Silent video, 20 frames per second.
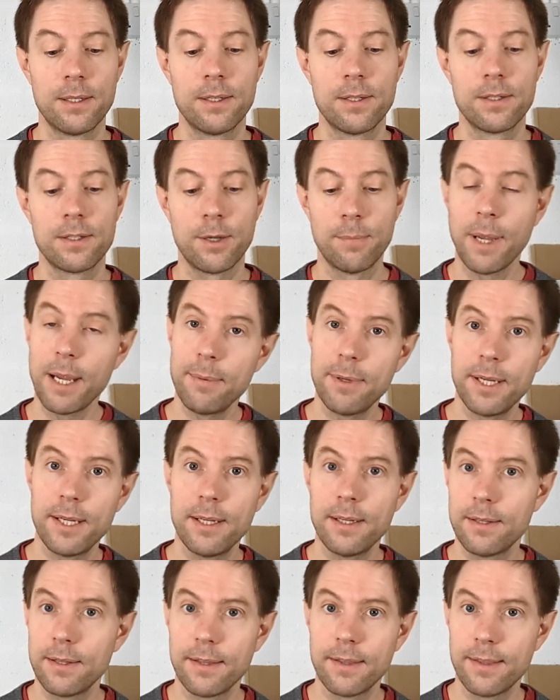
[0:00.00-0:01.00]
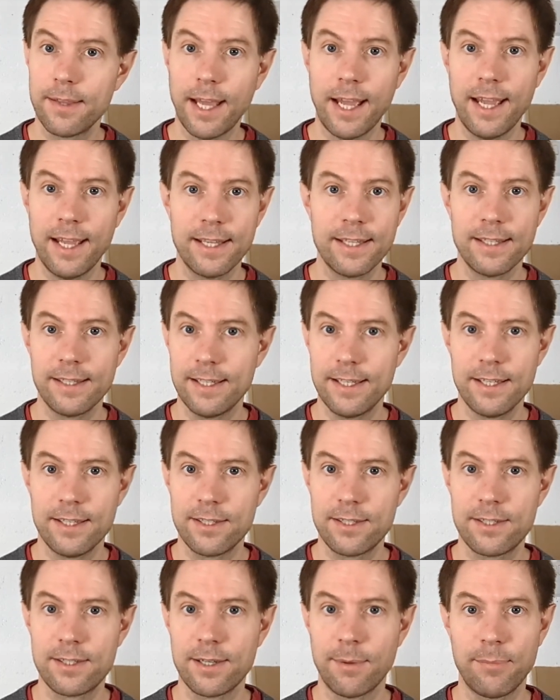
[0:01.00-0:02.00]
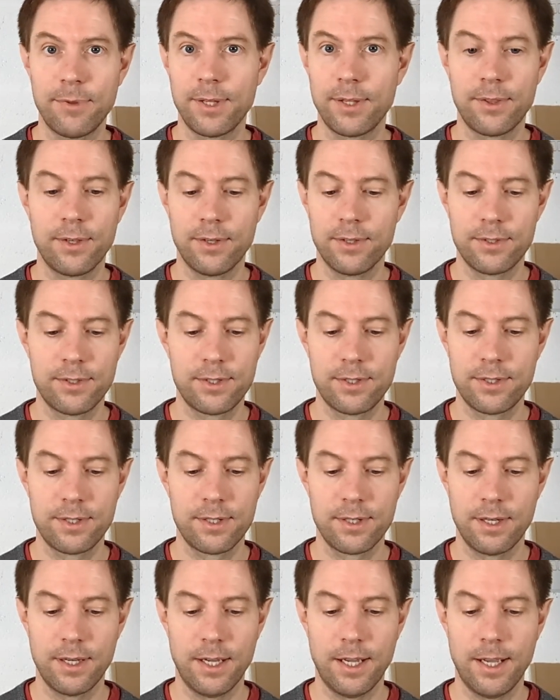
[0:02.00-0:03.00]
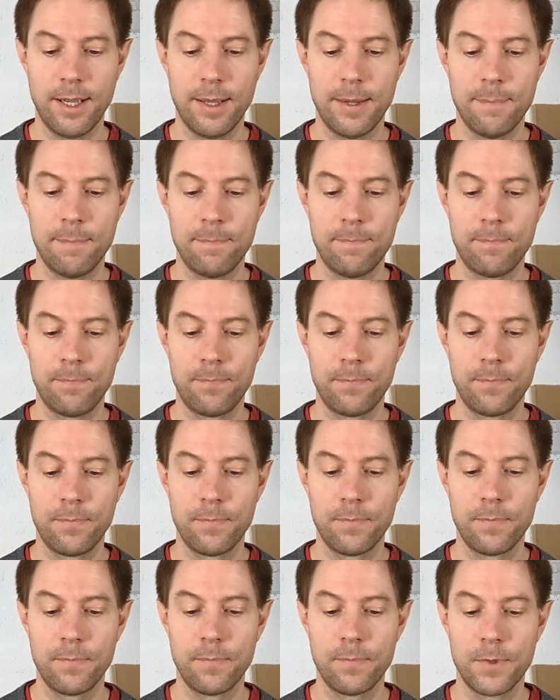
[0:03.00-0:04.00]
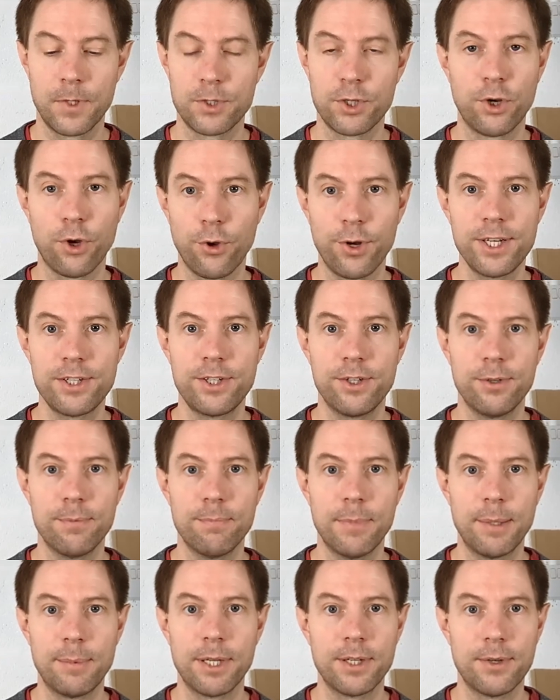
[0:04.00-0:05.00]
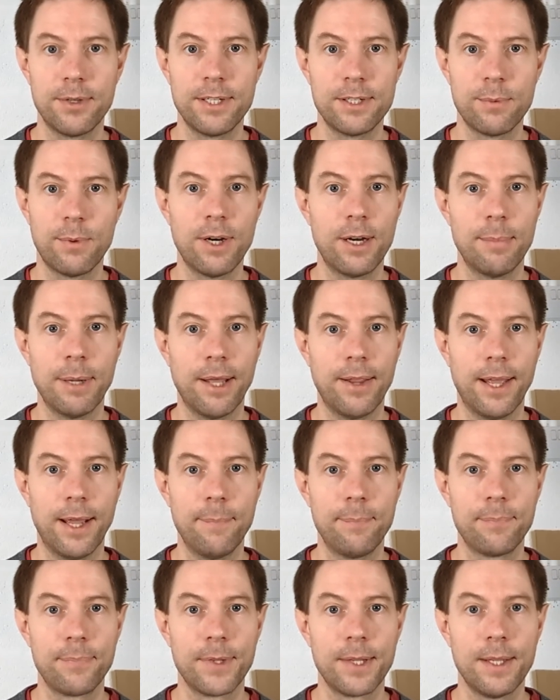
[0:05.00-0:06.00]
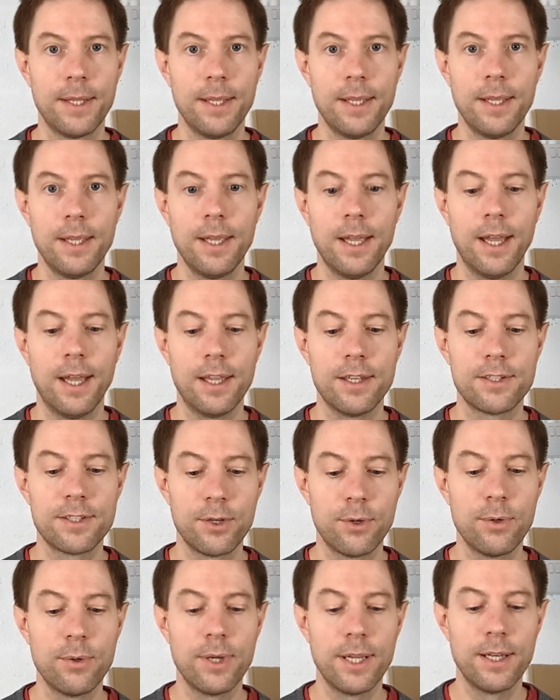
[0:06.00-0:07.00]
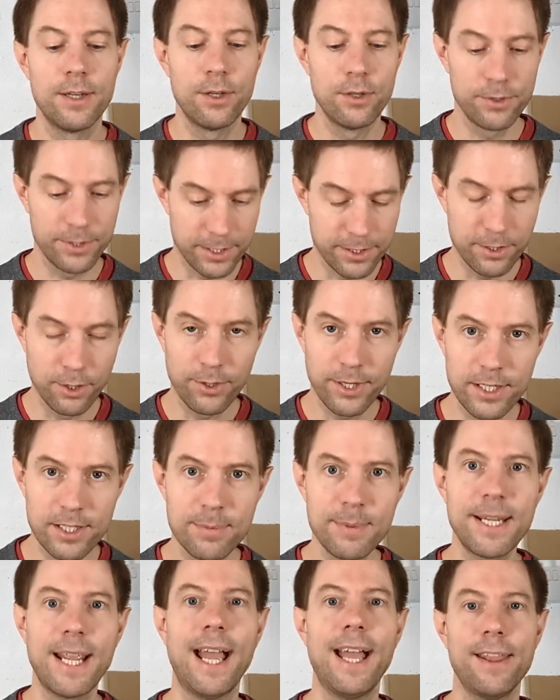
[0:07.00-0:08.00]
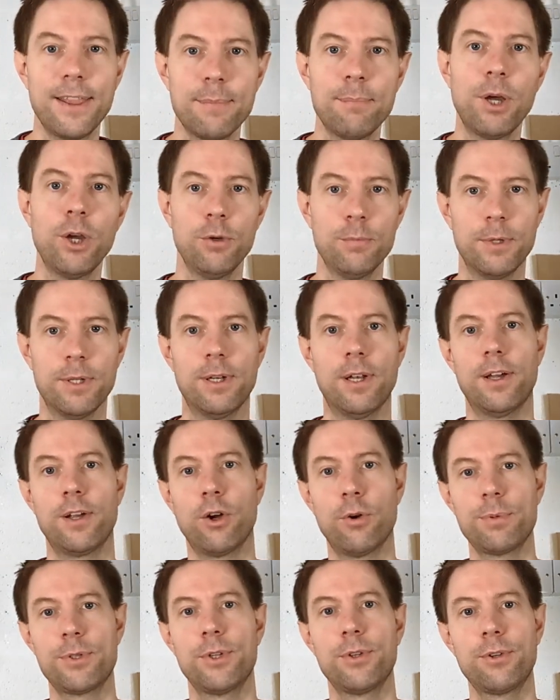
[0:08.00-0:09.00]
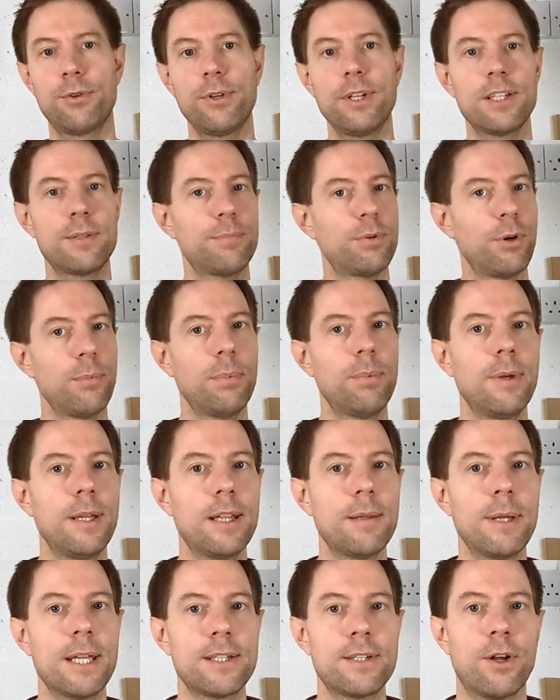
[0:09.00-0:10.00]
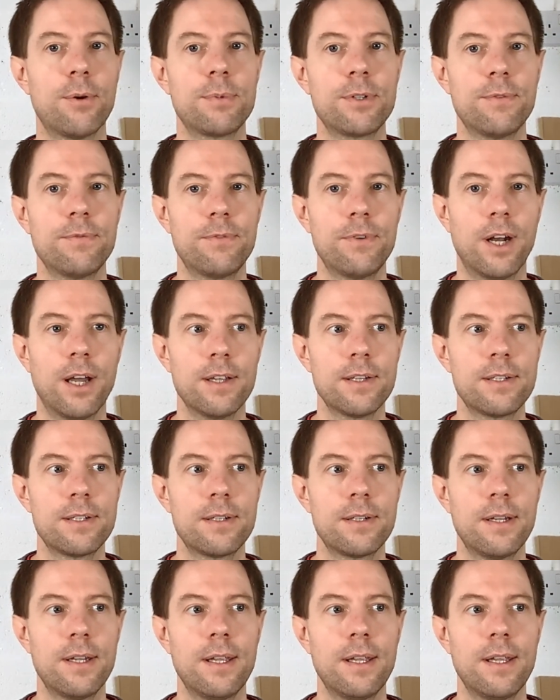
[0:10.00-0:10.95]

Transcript: So maybe that is something that's a non-issue. Maybe I don't need to worry about that. So it's looking to me at the moment like option three is probably the best option for us.